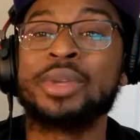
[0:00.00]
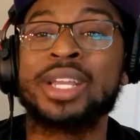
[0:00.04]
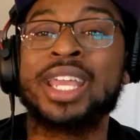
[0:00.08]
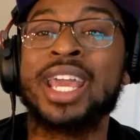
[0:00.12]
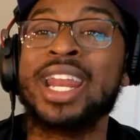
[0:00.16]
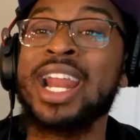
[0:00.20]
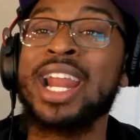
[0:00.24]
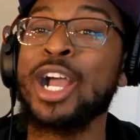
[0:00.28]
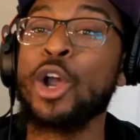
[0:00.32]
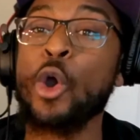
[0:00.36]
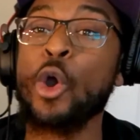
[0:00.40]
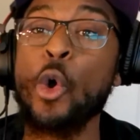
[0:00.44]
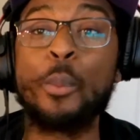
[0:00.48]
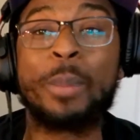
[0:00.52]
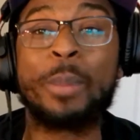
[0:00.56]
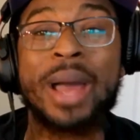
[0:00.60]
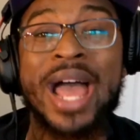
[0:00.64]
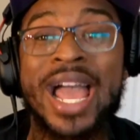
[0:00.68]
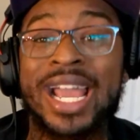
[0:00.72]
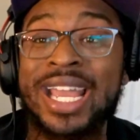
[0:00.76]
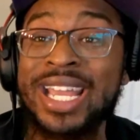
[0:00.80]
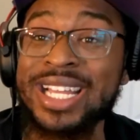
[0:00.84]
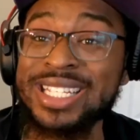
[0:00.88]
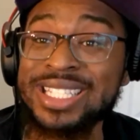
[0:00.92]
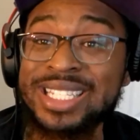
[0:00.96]
Can I go
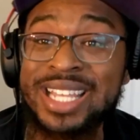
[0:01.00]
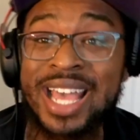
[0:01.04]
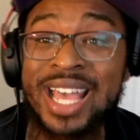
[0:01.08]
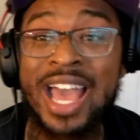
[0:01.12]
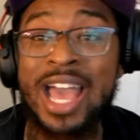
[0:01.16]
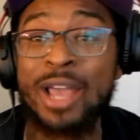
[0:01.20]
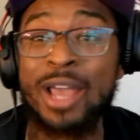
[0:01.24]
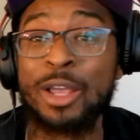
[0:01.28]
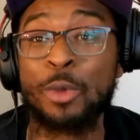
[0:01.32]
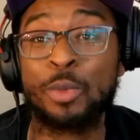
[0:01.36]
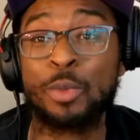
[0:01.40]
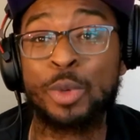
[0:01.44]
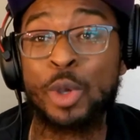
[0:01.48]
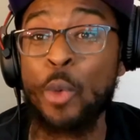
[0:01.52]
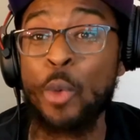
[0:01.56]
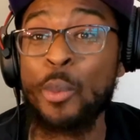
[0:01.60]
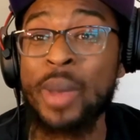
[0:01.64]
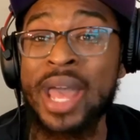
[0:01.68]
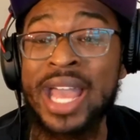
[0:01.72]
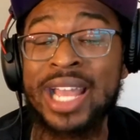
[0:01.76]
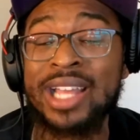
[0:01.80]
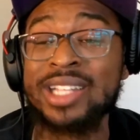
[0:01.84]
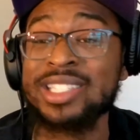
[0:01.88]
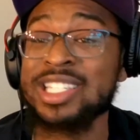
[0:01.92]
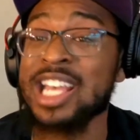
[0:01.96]
back in time? Can we go
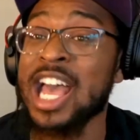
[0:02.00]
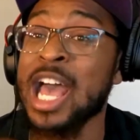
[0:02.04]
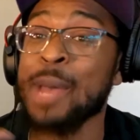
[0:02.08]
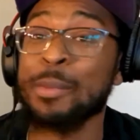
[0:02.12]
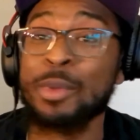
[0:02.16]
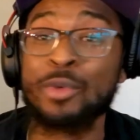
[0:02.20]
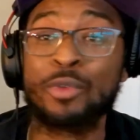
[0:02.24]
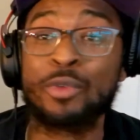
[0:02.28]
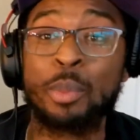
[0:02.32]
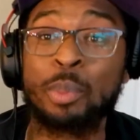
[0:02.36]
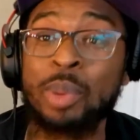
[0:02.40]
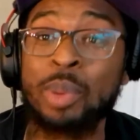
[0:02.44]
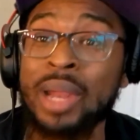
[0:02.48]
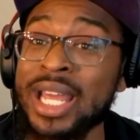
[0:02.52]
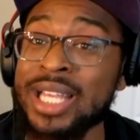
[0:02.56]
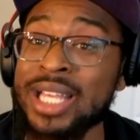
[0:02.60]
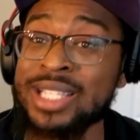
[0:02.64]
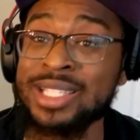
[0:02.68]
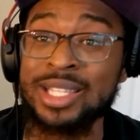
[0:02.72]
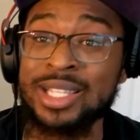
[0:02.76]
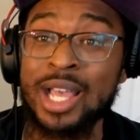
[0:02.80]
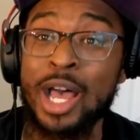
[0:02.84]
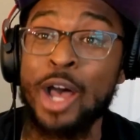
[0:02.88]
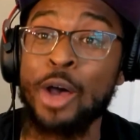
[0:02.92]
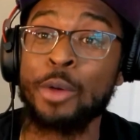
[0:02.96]
back in time and replace
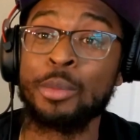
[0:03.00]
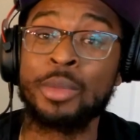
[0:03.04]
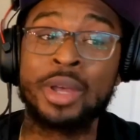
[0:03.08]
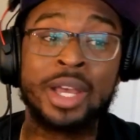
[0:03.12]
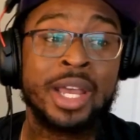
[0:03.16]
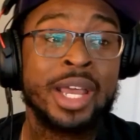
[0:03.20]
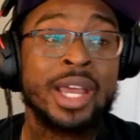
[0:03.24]
some?